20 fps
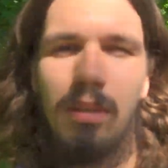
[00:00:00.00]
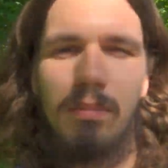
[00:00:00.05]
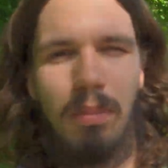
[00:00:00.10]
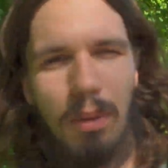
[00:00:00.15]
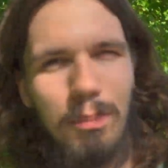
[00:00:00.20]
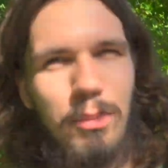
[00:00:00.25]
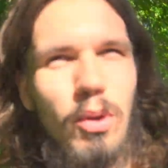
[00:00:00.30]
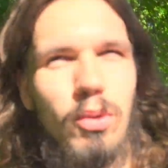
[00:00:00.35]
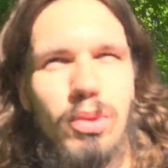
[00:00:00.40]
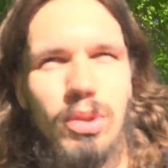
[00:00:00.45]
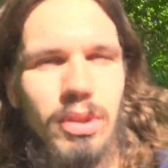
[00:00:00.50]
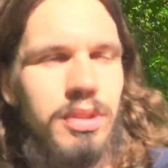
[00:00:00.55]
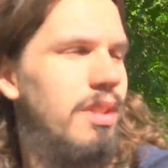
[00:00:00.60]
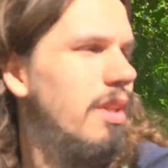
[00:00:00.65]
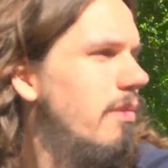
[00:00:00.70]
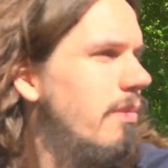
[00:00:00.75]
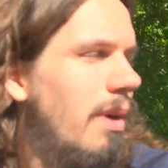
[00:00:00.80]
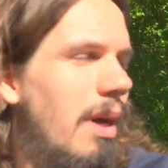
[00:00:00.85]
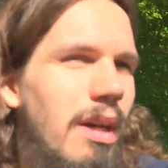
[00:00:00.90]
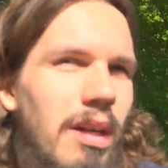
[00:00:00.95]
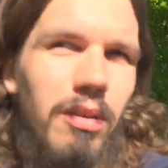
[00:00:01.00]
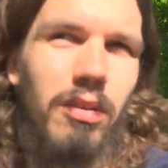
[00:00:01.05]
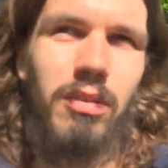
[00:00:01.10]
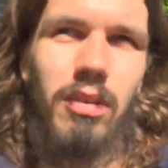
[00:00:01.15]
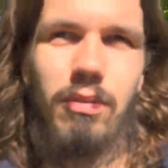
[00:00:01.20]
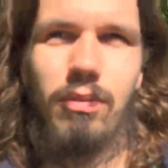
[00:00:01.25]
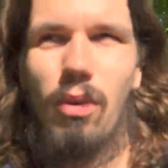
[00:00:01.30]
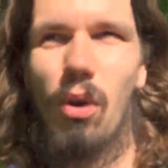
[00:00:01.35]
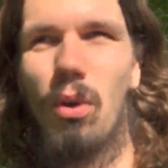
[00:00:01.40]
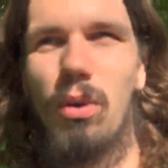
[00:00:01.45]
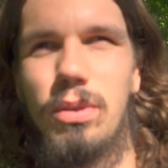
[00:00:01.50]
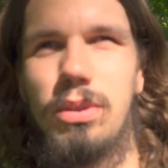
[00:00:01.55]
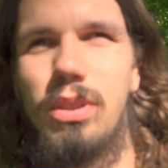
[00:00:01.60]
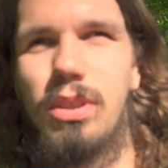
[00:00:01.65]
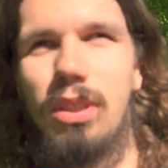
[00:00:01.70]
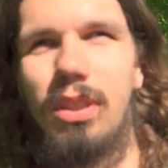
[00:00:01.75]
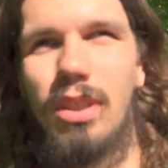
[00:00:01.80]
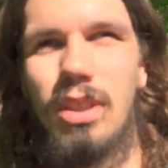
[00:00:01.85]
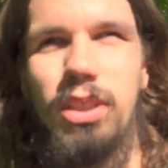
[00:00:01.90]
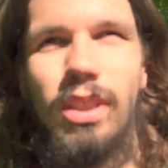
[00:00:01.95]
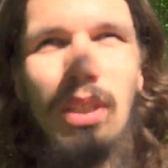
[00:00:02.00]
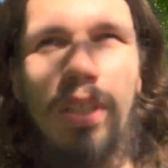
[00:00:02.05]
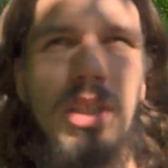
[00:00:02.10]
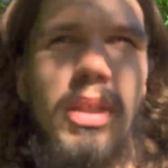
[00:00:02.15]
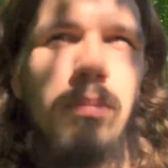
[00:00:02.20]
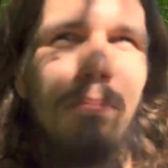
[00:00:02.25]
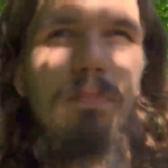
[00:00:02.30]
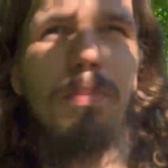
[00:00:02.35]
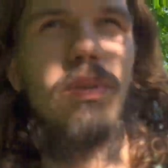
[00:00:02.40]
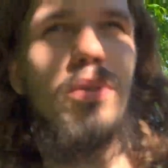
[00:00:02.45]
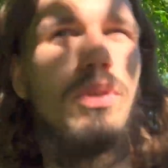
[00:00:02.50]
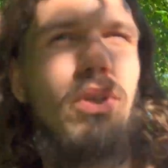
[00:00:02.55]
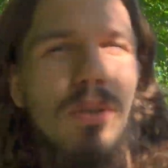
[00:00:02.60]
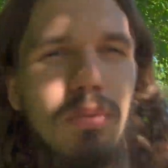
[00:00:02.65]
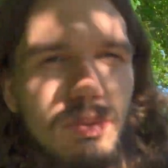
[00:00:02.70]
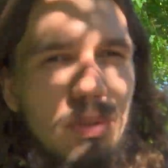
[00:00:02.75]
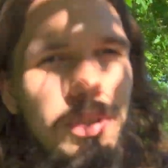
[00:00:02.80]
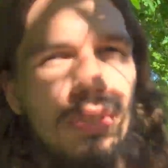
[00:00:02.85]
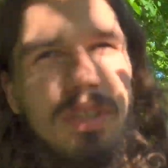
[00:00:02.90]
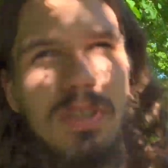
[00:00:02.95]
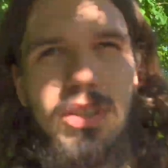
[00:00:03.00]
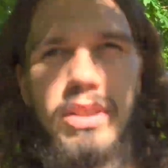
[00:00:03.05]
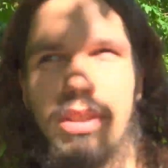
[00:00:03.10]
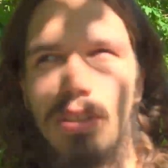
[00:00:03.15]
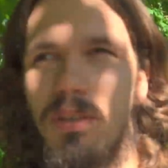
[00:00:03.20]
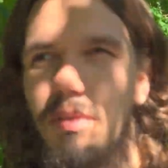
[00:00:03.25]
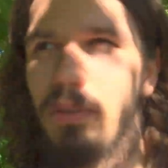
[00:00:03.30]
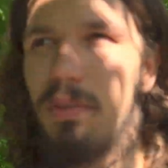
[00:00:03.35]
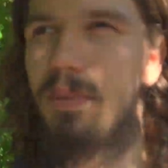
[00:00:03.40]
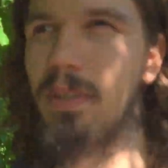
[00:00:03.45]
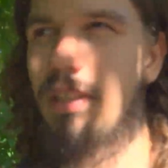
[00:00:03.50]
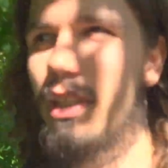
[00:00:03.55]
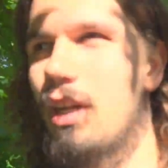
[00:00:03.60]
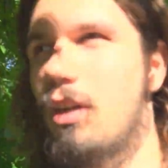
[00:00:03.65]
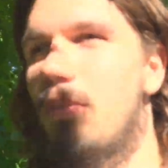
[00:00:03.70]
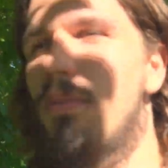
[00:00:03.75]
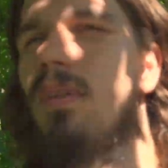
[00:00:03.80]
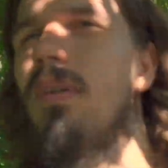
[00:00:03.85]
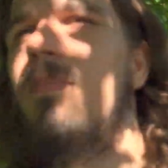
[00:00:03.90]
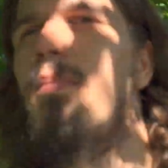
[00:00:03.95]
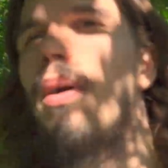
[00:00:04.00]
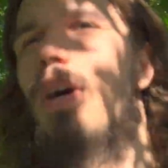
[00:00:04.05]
but most of them are of course bulldozed all the way down.